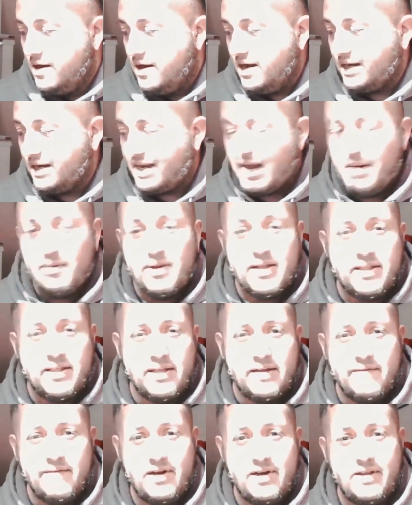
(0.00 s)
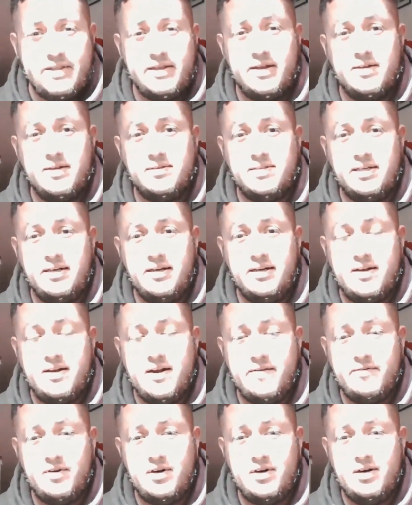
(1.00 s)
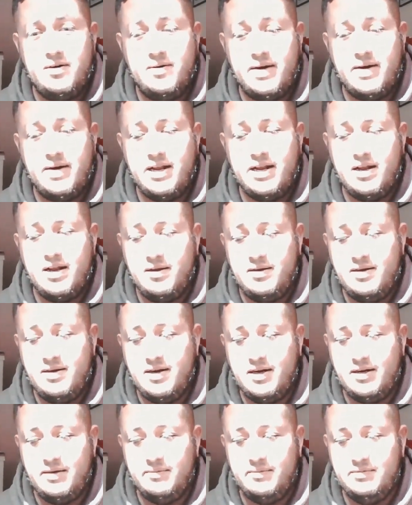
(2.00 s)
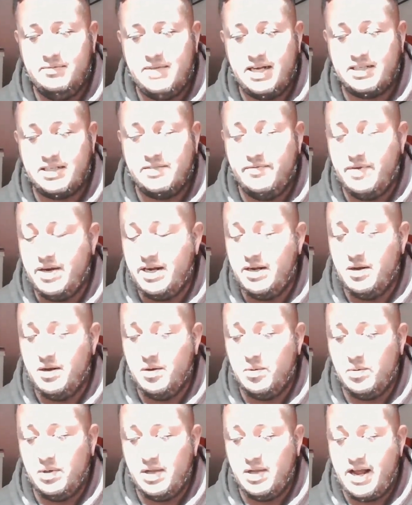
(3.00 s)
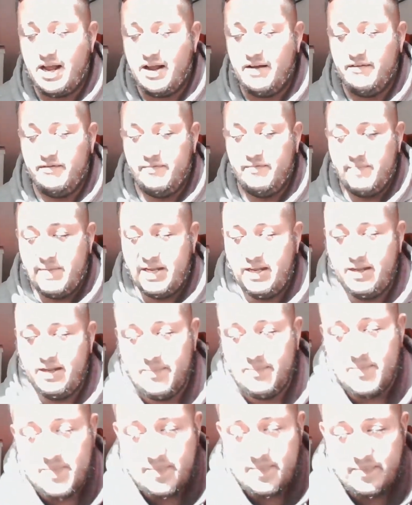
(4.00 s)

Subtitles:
I can't really think of anything else I need to cover right now. Next video will have me